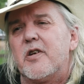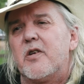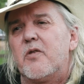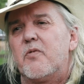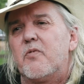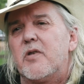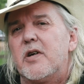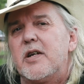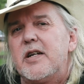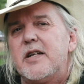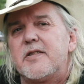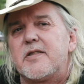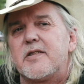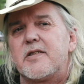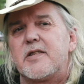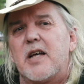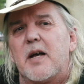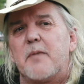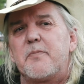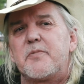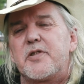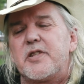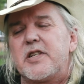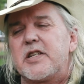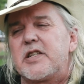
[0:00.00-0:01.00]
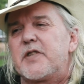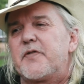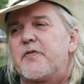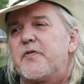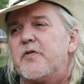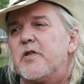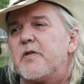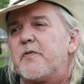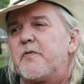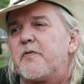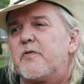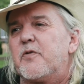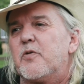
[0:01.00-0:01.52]
know what? He says, I'm six
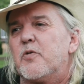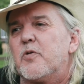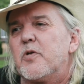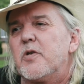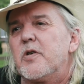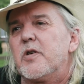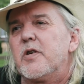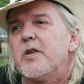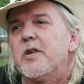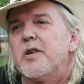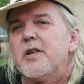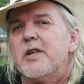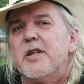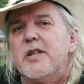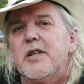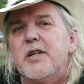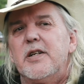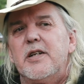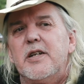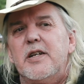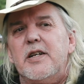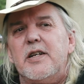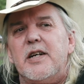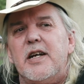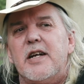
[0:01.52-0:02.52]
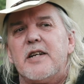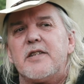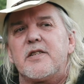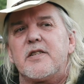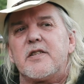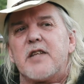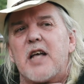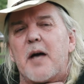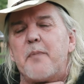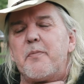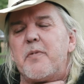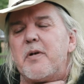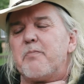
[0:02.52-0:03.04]
foot four. He
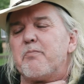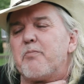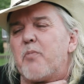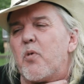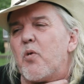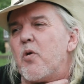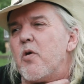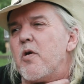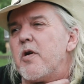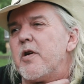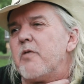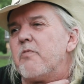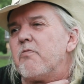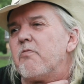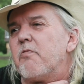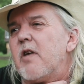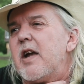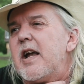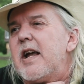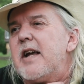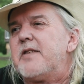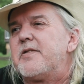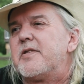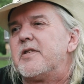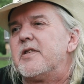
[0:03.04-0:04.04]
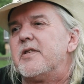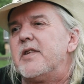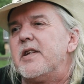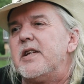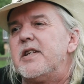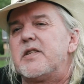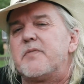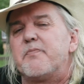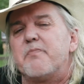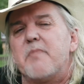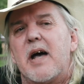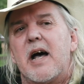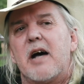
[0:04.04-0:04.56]
says, I've been born and raised in
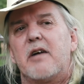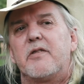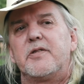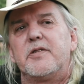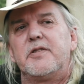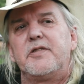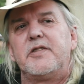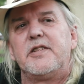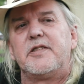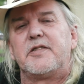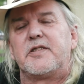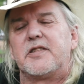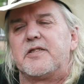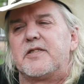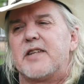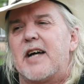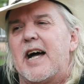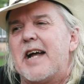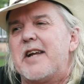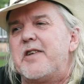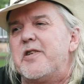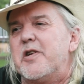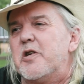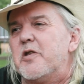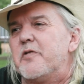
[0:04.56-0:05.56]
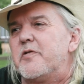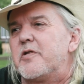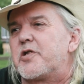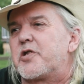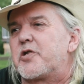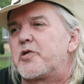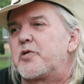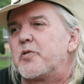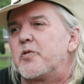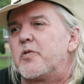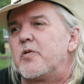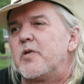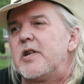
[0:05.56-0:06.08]
these mountains. He says, I know the
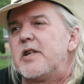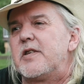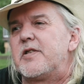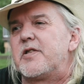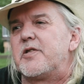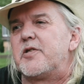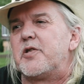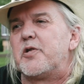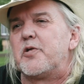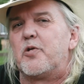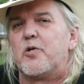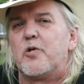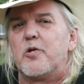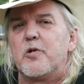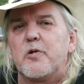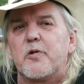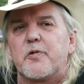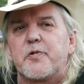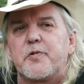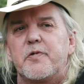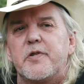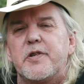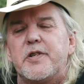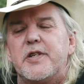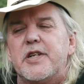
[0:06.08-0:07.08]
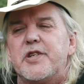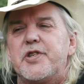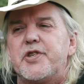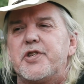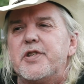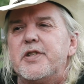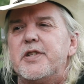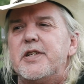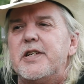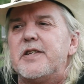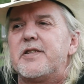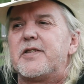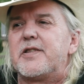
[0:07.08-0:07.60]
stories and the oral
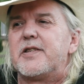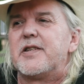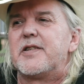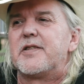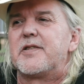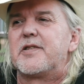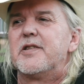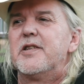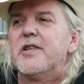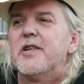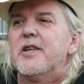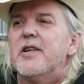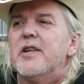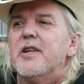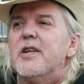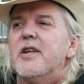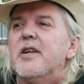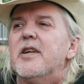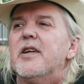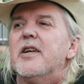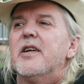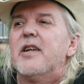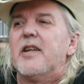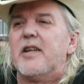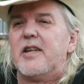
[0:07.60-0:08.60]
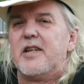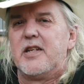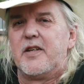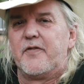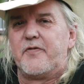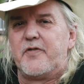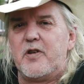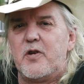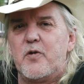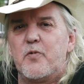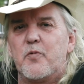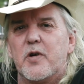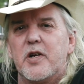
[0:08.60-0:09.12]
tradition. He says, and
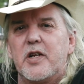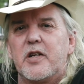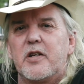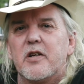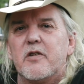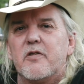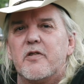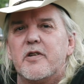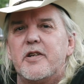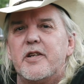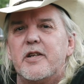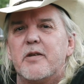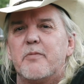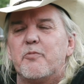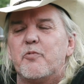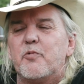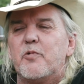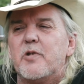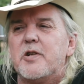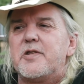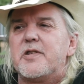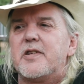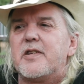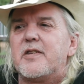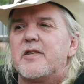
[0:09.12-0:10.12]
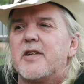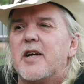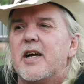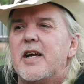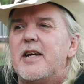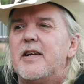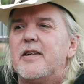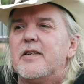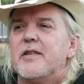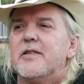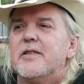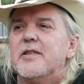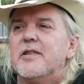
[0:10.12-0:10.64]
if you want to go in them woods at
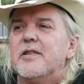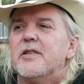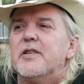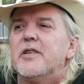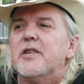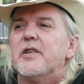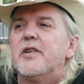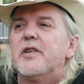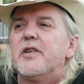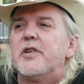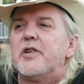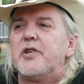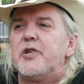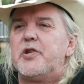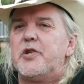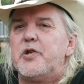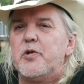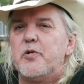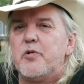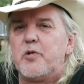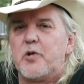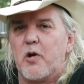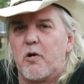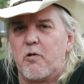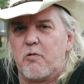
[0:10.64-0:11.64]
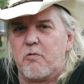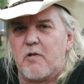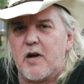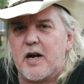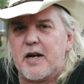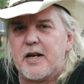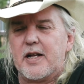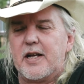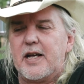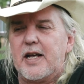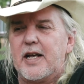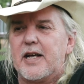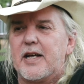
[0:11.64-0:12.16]
night, you go
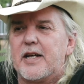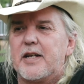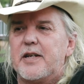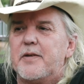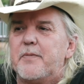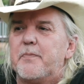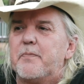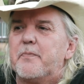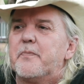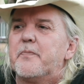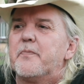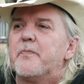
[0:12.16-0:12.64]
right ahead.